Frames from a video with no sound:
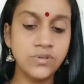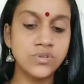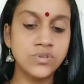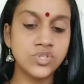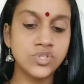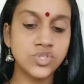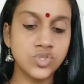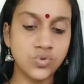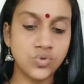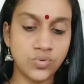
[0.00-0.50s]

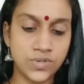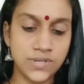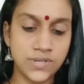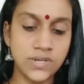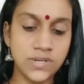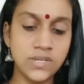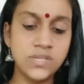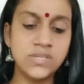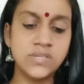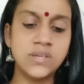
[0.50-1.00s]

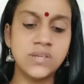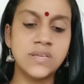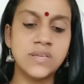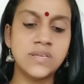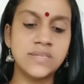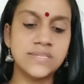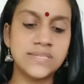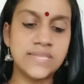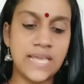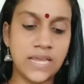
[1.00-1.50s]
socialist,
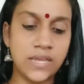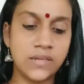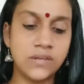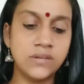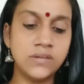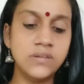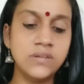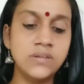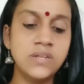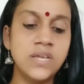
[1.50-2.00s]

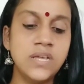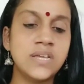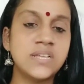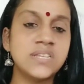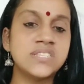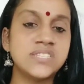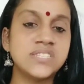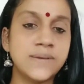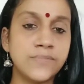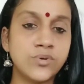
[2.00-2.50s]
secular,
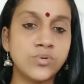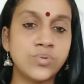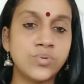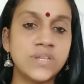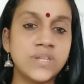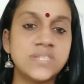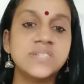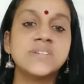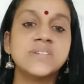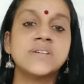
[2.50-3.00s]

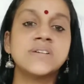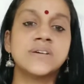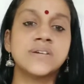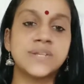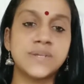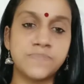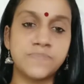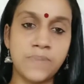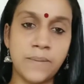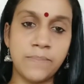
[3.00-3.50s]
democratic
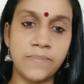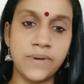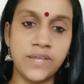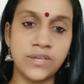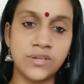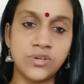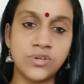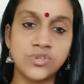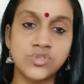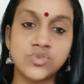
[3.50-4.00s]
republic.
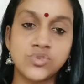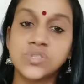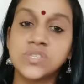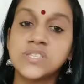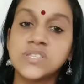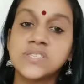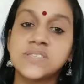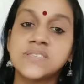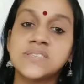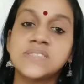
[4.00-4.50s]
So
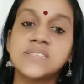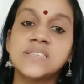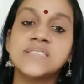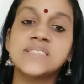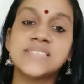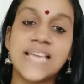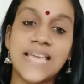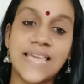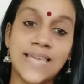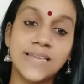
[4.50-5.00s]
this is the
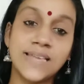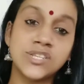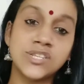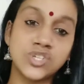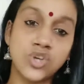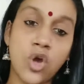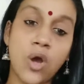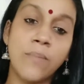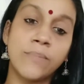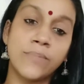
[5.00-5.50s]
second
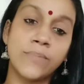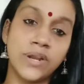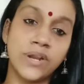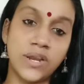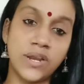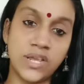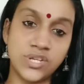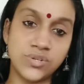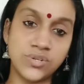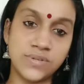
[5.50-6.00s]
component,
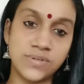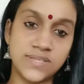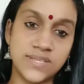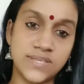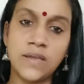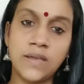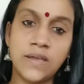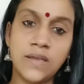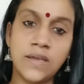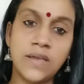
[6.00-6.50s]
I should say.
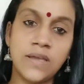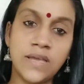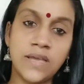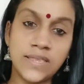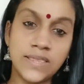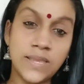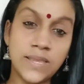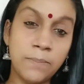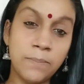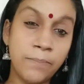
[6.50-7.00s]

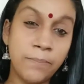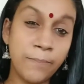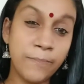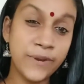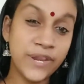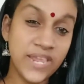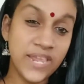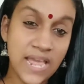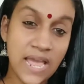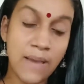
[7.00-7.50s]
The
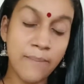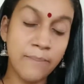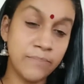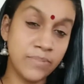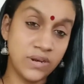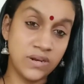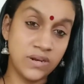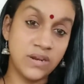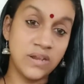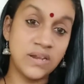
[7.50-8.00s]

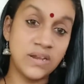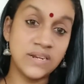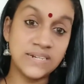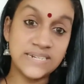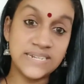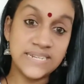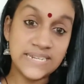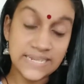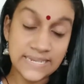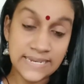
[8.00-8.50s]
preamble
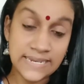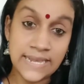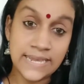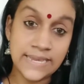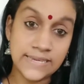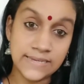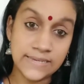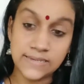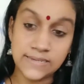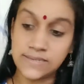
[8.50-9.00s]

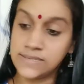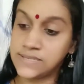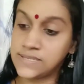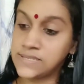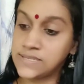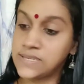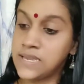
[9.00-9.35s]
declares